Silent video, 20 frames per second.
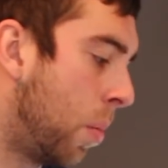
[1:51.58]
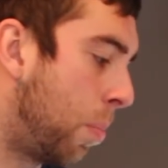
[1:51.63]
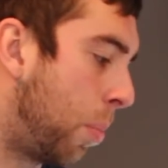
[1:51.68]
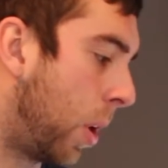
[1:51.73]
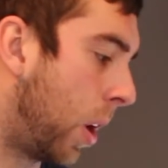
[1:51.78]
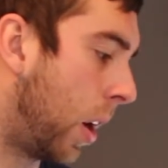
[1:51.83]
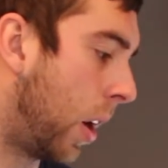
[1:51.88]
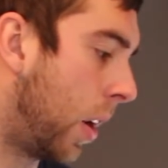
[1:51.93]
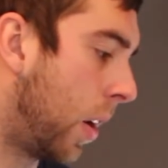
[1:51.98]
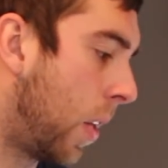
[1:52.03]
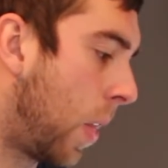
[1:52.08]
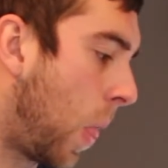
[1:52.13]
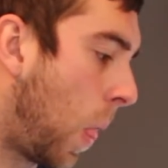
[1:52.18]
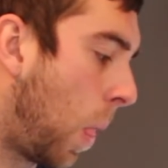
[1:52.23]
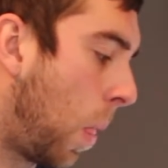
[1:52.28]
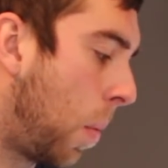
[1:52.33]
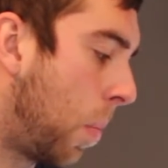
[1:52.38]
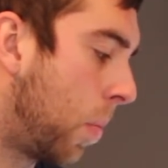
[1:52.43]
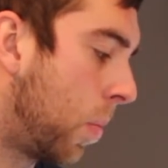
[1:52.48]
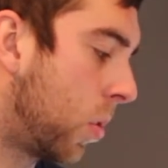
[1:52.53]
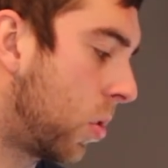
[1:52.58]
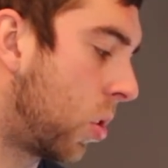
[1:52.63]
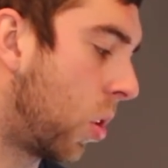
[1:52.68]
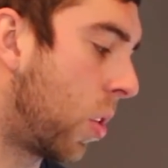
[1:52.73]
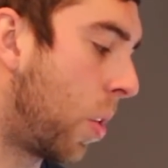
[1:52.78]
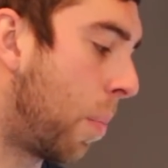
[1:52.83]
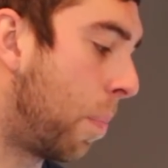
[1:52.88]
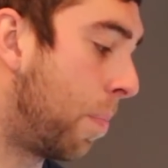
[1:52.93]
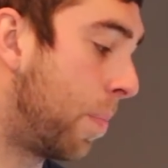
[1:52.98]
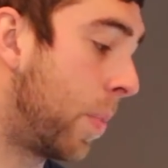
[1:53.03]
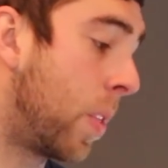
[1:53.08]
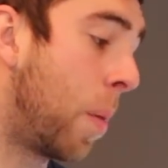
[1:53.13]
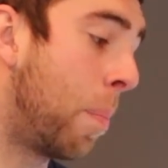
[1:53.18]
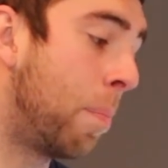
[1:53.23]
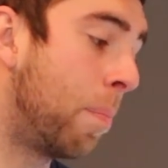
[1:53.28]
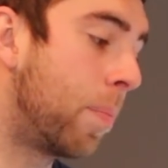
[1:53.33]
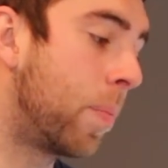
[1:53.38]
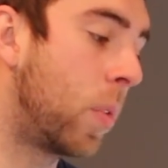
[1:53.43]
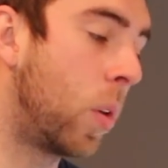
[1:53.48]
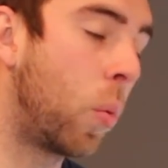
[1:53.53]
But so
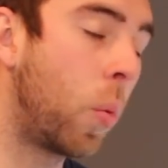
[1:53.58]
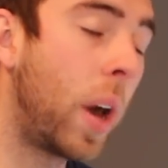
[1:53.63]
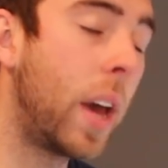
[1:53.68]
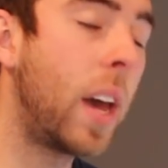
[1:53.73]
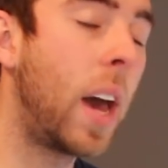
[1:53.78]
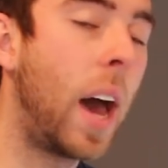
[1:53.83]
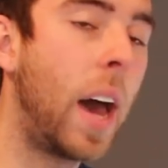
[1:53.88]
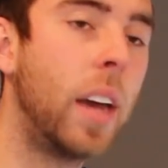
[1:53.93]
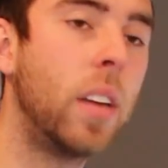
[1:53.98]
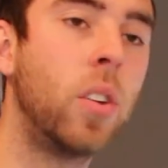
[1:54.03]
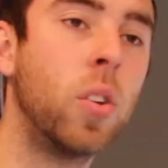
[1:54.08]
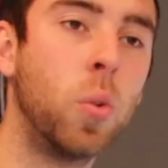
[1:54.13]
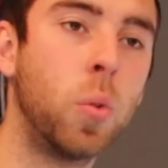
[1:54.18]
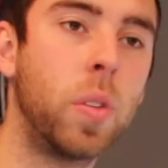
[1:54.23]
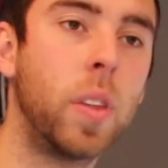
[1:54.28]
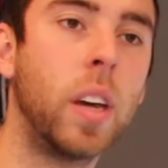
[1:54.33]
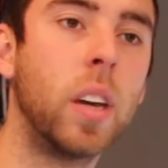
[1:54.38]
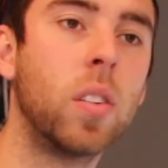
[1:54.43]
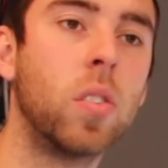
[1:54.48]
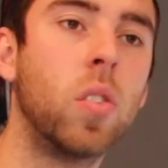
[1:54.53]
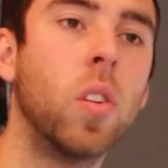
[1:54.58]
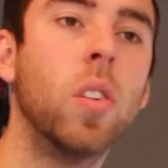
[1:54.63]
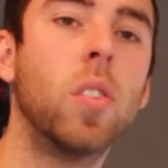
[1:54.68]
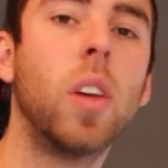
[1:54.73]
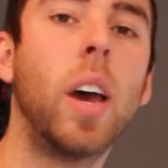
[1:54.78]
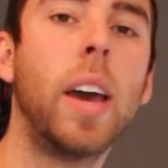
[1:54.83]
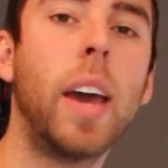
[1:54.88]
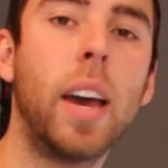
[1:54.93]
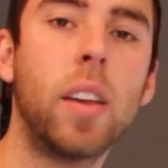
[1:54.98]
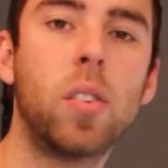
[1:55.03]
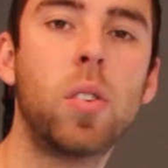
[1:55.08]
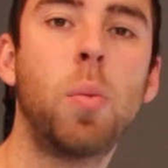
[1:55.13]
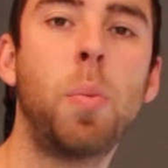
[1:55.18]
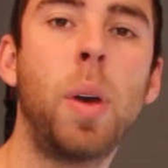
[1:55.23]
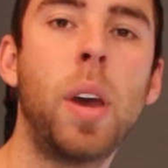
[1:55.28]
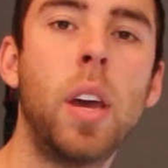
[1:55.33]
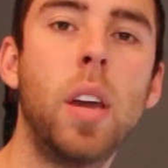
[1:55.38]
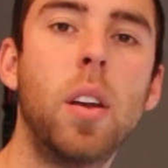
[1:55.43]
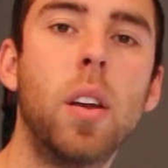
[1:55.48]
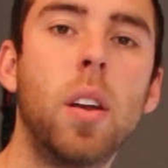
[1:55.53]
the way I do things is I
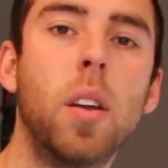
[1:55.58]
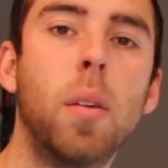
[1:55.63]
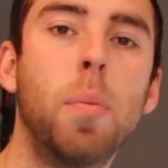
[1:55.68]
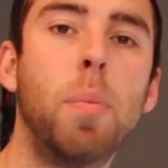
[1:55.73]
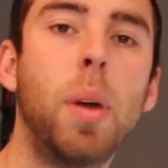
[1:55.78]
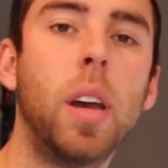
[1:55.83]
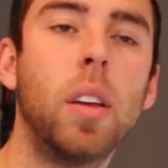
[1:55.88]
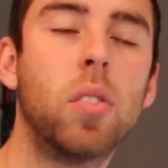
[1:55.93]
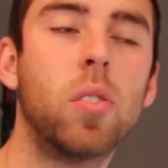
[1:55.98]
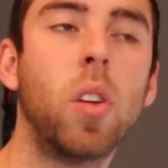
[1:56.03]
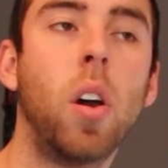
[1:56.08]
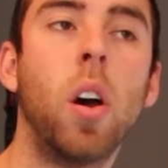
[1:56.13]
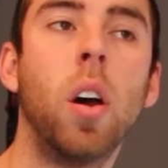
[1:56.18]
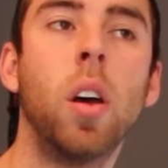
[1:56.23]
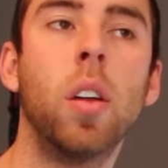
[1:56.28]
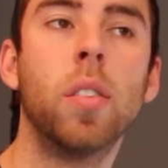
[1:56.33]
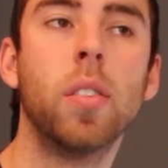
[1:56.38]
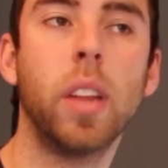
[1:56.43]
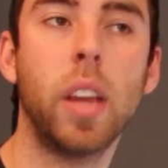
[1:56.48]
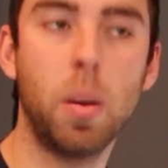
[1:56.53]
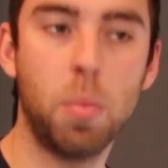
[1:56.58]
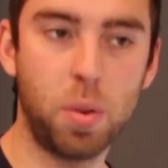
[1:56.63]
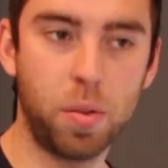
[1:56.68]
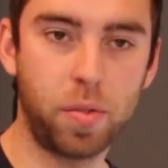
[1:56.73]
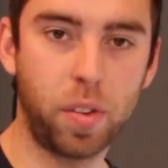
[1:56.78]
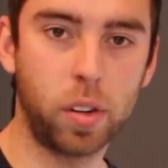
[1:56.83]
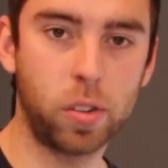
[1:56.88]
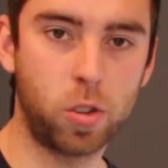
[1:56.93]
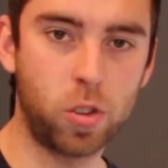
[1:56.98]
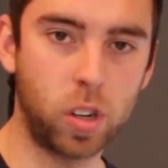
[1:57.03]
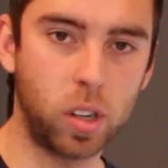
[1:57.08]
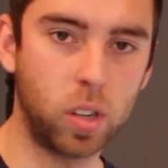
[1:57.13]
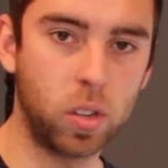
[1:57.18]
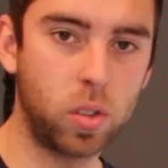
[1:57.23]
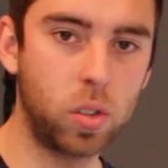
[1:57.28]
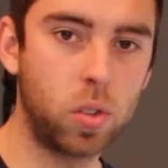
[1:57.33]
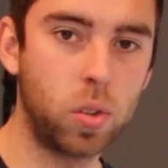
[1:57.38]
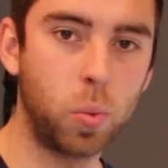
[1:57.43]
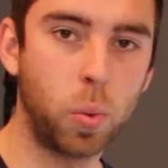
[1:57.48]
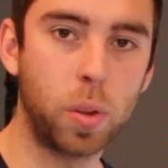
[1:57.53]
estimate based on labor
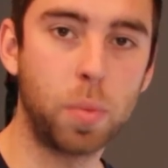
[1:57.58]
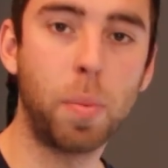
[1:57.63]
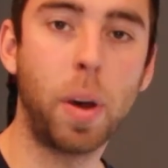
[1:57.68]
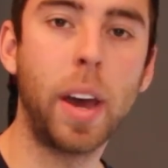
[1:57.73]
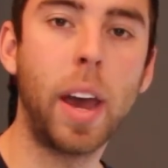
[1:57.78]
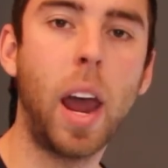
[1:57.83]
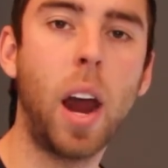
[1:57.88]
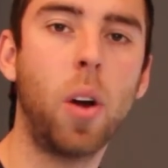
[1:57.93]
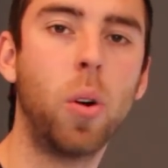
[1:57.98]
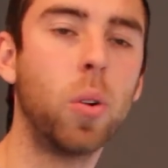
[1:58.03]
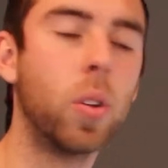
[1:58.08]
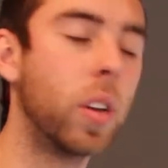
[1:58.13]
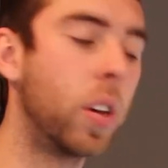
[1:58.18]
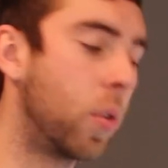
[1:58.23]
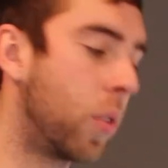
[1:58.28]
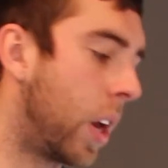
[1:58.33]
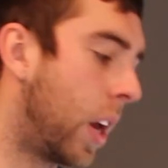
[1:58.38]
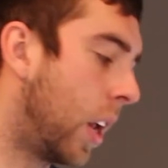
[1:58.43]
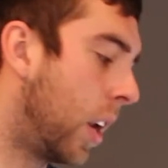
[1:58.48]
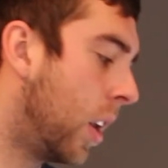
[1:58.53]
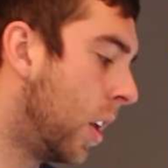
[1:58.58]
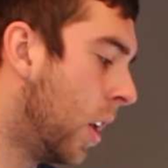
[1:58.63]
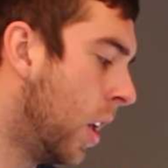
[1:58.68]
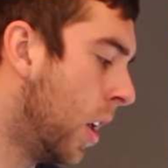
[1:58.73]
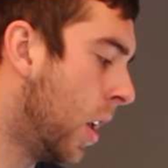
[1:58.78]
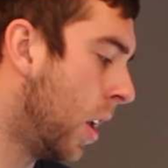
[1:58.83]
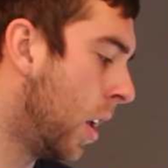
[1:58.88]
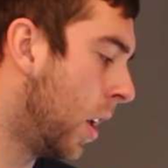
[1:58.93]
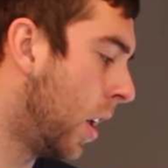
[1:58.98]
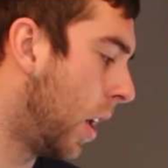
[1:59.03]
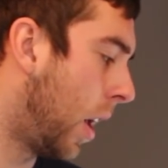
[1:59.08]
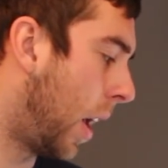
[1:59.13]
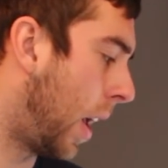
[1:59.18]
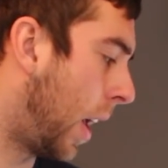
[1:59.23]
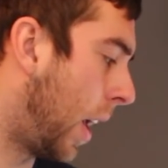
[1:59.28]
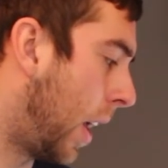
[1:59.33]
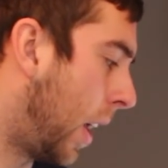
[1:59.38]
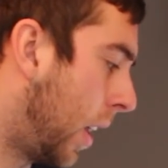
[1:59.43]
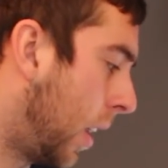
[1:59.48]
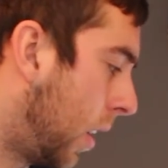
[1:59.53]
functions with my hourly rate.
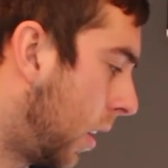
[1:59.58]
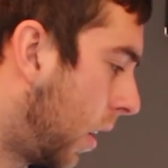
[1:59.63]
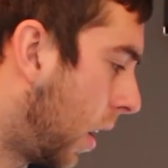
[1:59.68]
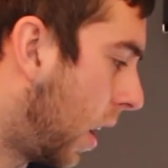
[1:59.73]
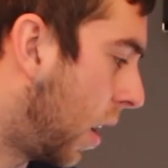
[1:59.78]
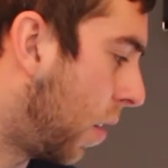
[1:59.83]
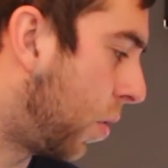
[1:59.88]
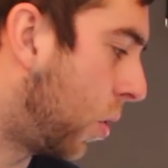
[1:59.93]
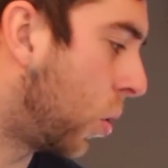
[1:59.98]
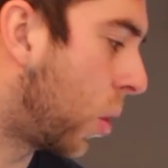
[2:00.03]
And if